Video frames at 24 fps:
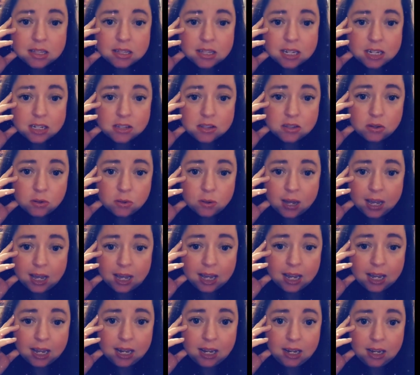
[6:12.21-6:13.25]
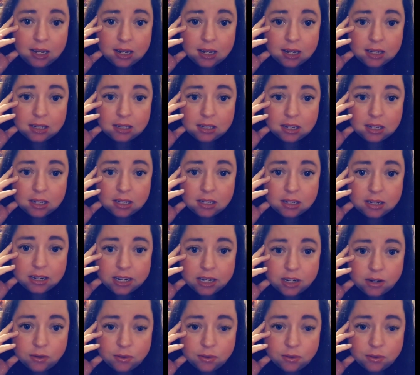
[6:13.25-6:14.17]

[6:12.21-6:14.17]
that it's okay and that they